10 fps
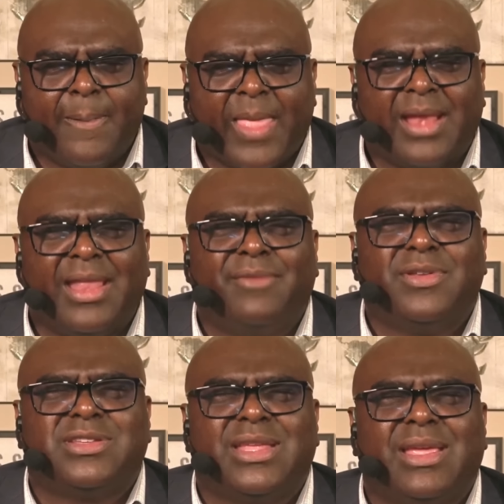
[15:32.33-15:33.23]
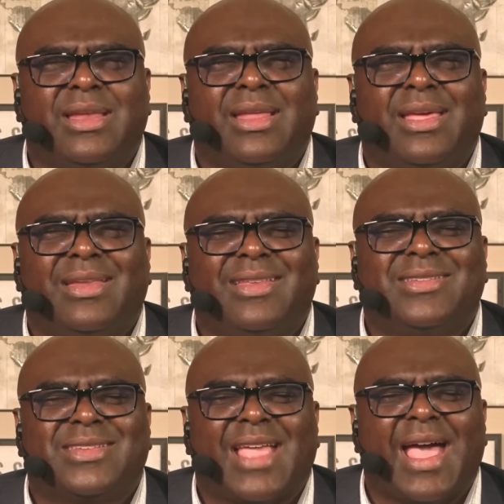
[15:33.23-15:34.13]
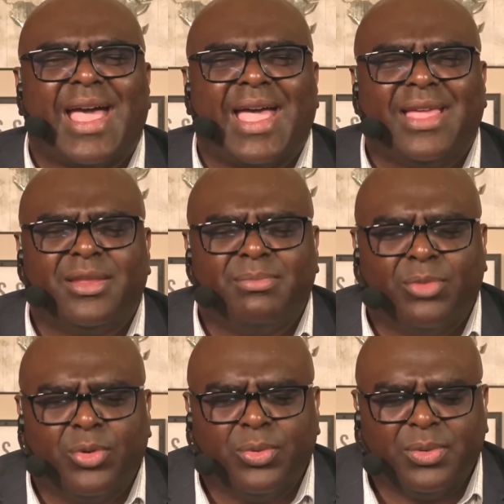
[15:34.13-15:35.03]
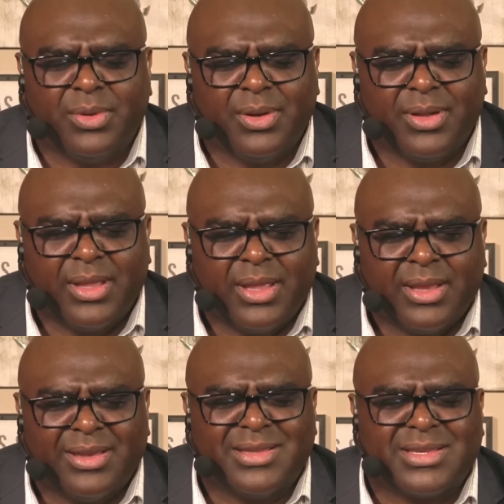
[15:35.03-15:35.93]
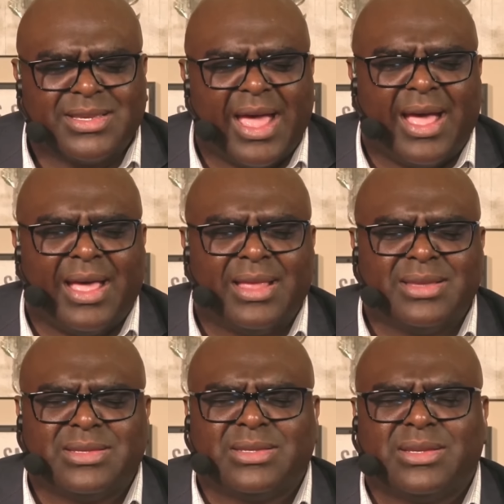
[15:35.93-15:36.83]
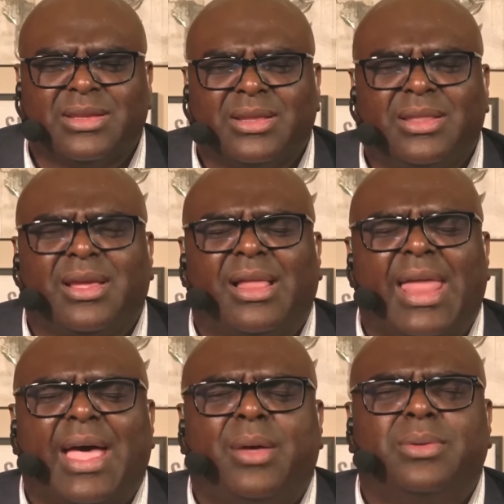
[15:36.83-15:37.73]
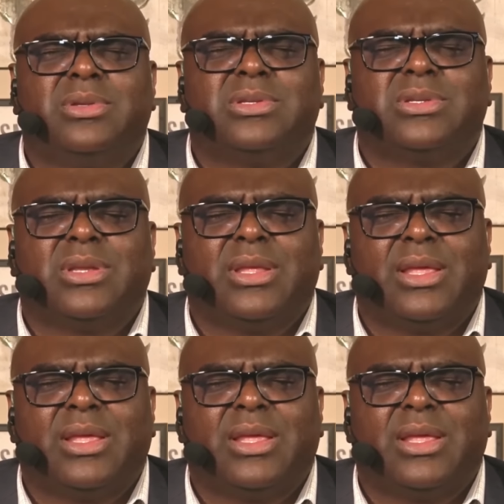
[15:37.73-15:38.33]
I never seen the sky, the moon, the stars, the clouds.